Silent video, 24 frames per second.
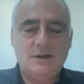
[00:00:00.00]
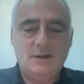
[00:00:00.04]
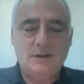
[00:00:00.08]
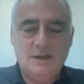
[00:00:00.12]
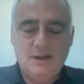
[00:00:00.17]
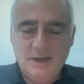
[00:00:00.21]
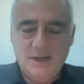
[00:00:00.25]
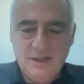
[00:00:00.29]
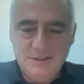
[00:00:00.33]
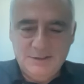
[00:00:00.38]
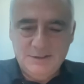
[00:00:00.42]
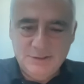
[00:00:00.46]

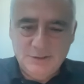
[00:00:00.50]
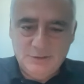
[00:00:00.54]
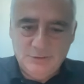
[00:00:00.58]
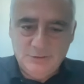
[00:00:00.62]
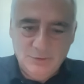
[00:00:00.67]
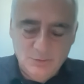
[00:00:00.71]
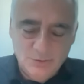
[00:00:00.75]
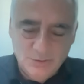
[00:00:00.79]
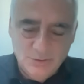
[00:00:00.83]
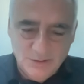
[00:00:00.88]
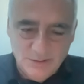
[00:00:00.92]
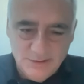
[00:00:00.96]
and
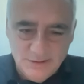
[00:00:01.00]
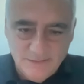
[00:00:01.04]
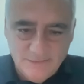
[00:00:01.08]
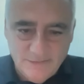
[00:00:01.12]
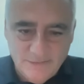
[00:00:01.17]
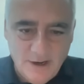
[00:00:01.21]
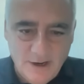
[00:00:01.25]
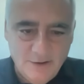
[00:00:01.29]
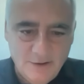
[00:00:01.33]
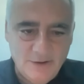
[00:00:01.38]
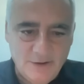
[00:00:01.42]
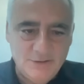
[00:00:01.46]
institutions of
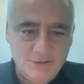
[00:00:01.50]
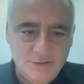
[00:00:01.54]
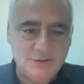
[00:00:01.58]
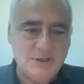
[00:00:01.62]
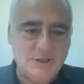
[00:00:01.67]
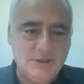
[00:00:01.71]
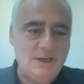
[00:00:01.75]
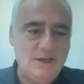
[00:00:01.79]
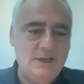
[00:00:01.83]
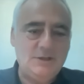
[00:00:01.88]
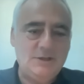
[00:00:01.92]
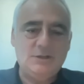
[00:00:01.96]
higher
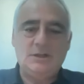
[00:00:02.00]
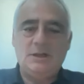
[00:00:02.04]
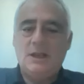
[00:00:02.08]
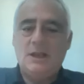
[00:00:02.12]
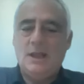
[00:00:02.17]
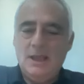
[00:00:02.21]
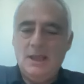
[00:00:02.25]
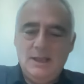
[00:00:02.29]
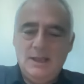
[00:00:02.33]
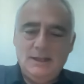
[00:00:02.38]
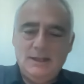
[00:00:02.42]
education